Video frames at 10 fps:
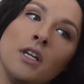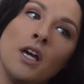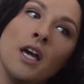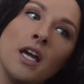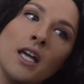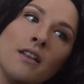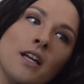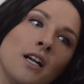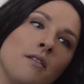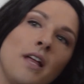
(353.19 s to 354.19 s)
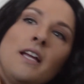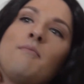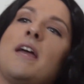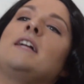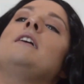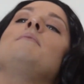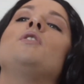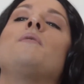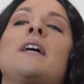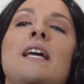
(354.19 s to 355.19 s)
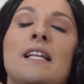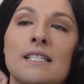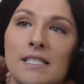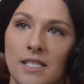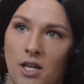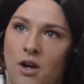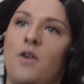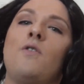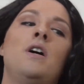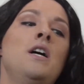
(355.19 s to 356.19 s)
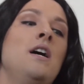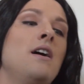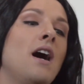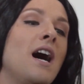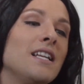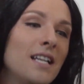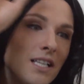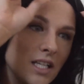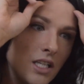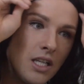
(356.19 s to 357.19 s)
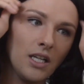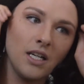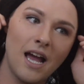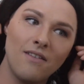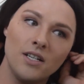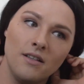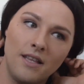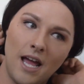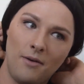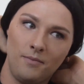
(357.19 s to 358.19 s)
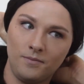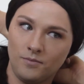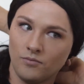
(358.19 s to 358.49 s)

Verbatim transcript: And they're like makeup queens, so I did a little look after them.